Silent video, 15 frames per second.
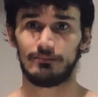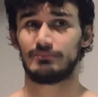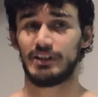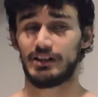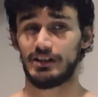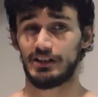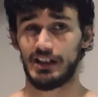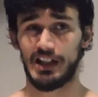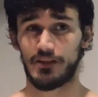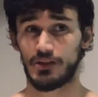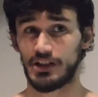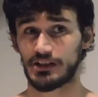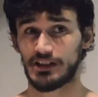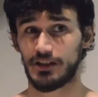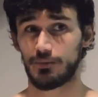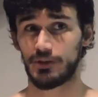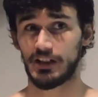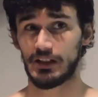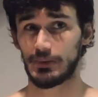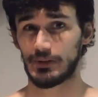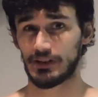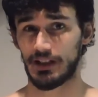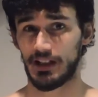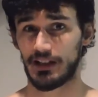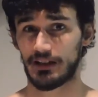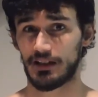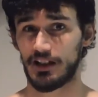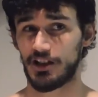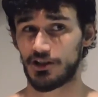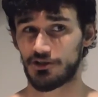think the heaviest I went was like
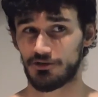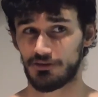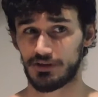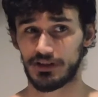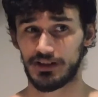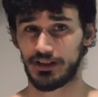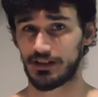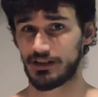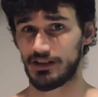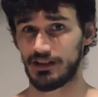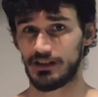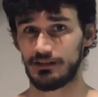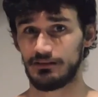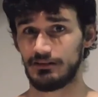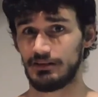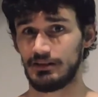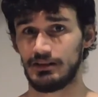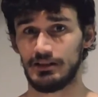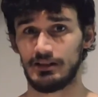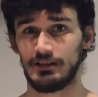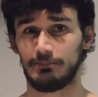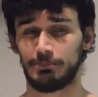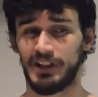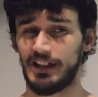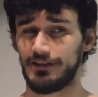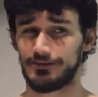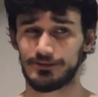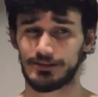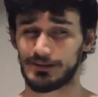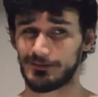160
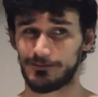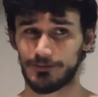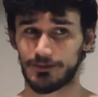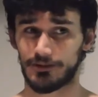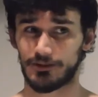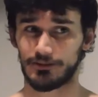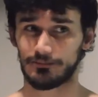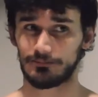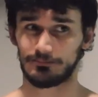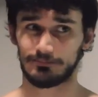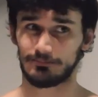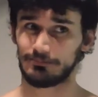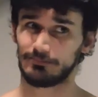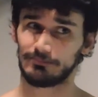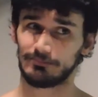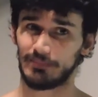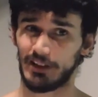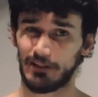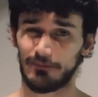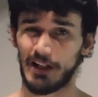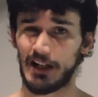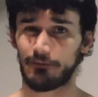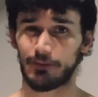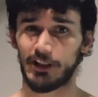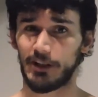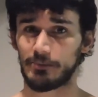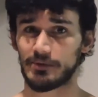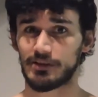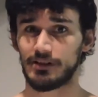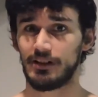pounds for like 5
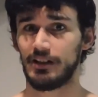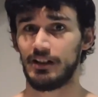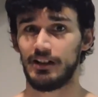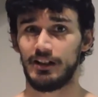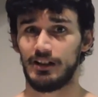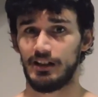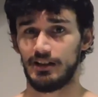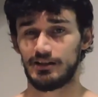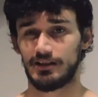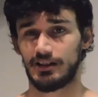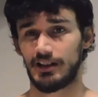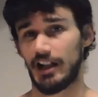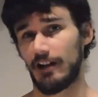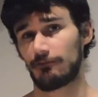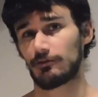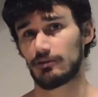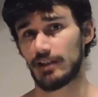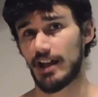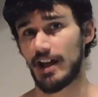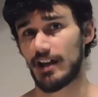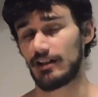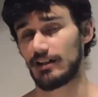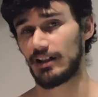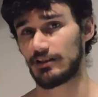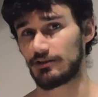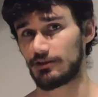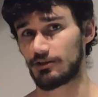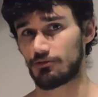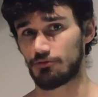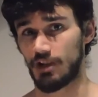reps. And then after that,
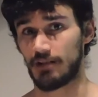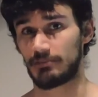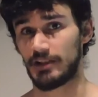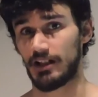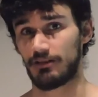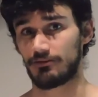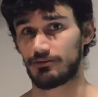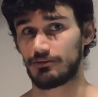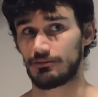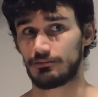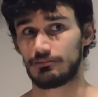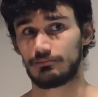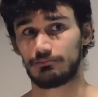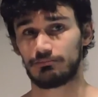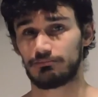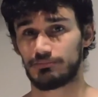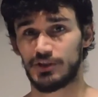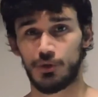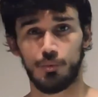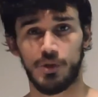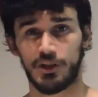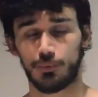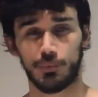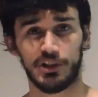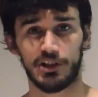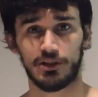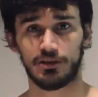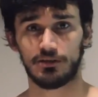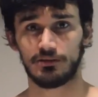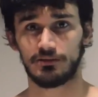just dropped down to the one
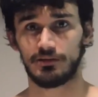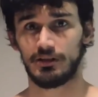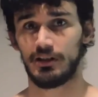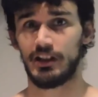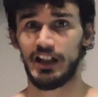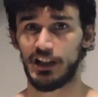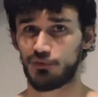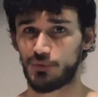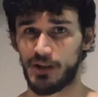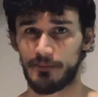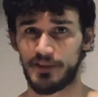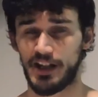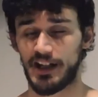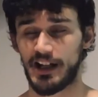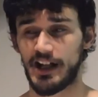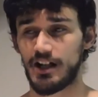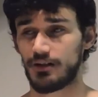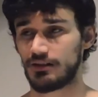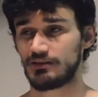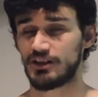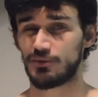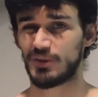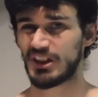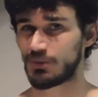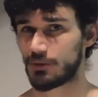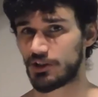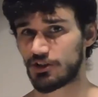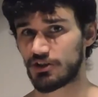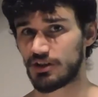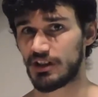wheel and rep that out. And then we
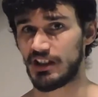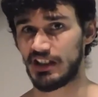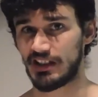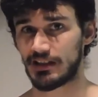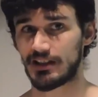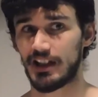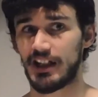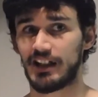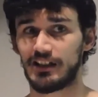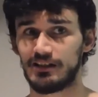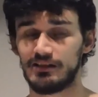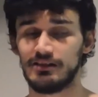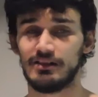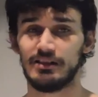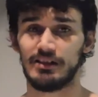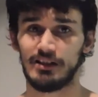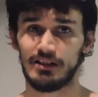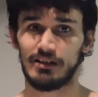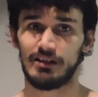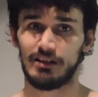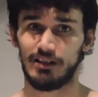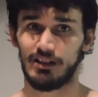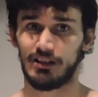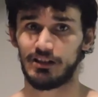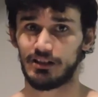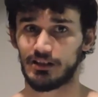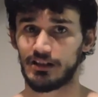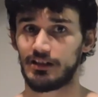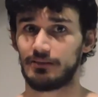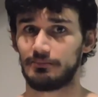switched to incline and
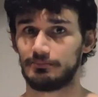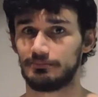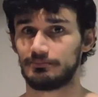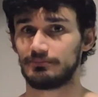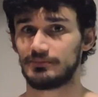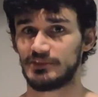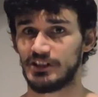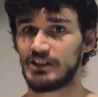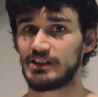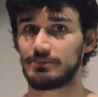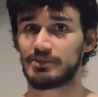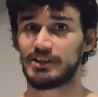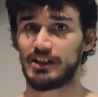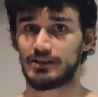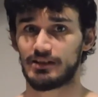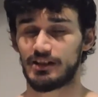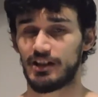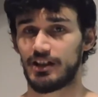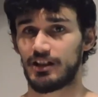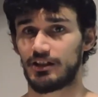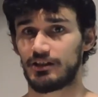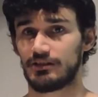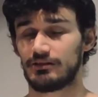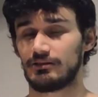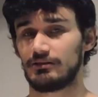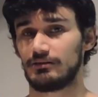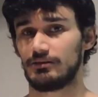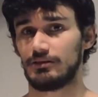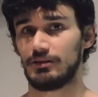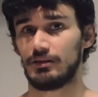did some sets there.
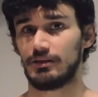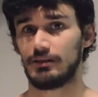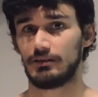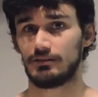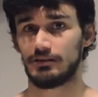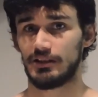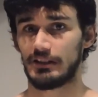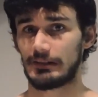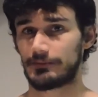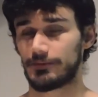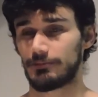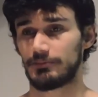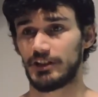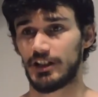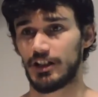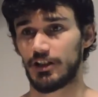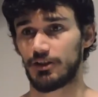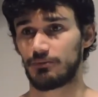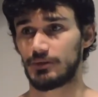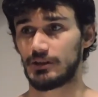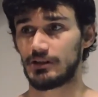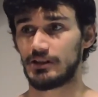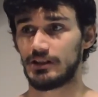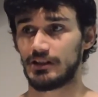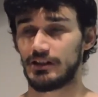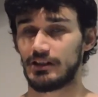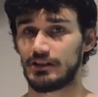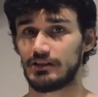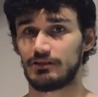Then from there we did